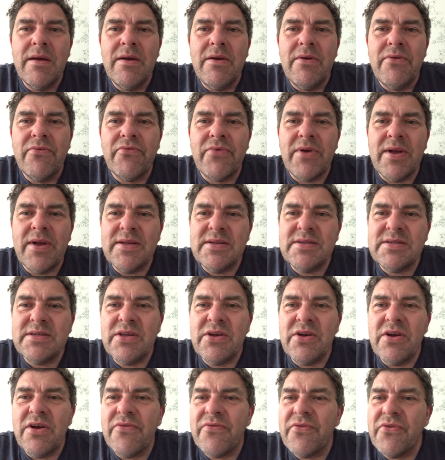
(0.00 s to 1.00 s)
Friends of
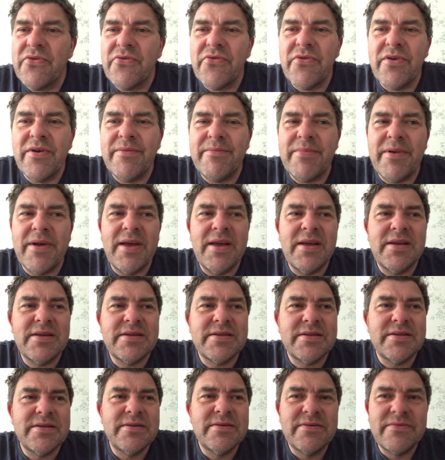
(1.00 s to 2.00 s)
the Earth and
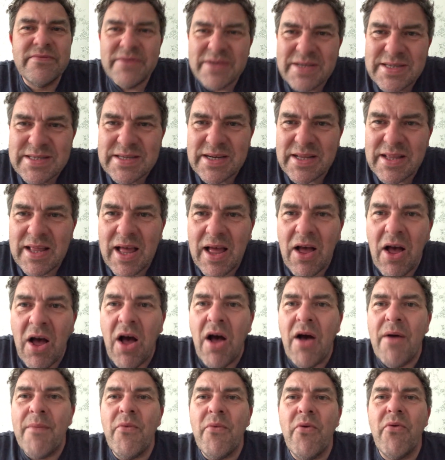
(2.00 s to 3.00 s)
Greenpeace and things like that
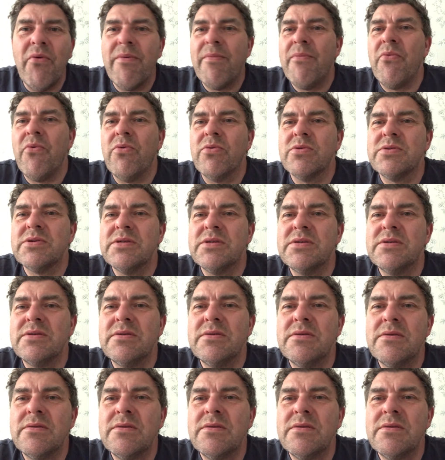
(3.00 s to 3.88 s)
are more important.